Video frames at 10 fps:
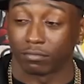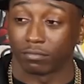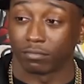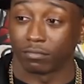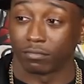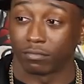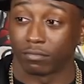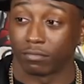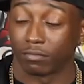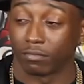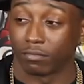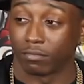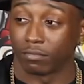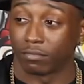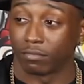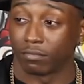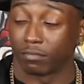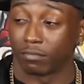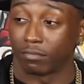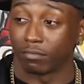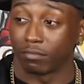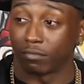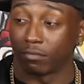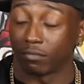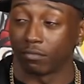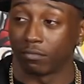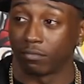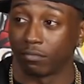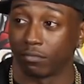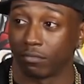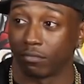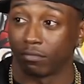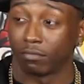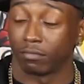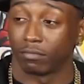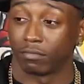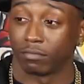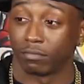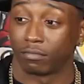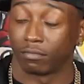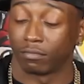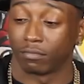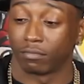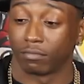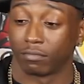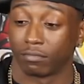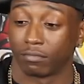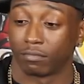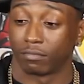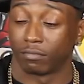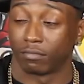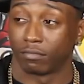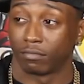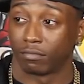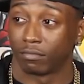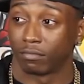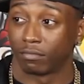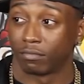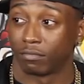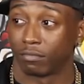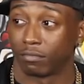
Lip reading: [no speech]